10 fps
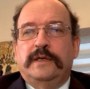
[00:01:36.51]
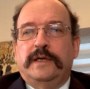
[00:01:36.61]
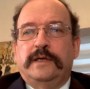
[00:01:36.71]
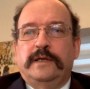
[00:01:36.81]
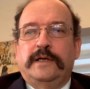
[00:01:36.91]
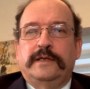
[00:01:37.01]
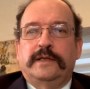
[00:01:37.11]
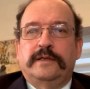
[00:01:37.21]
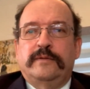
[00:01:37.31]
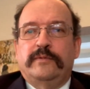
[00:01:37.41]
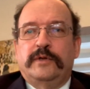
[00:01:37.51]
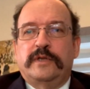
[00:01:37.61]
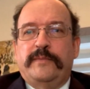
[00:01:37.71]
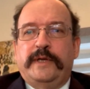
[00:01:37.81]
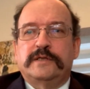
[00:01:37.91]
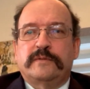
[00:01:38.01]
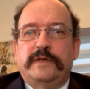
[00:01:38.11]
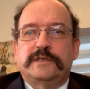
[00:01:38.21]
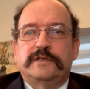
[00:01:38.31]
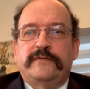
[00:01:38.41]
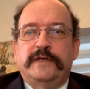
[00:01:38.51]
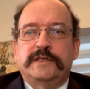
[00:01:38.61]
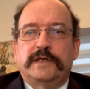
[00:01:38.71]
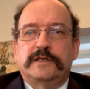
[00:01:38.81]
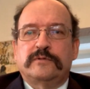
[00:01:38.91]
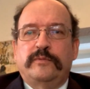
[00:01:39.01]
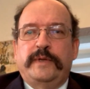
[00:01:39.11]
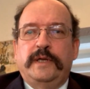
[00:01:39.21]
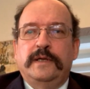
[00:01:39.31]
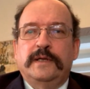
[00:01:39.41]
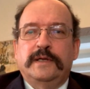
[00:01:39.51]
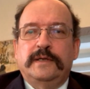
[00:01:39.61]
Uh, and the, one of the biggest questions facing us will be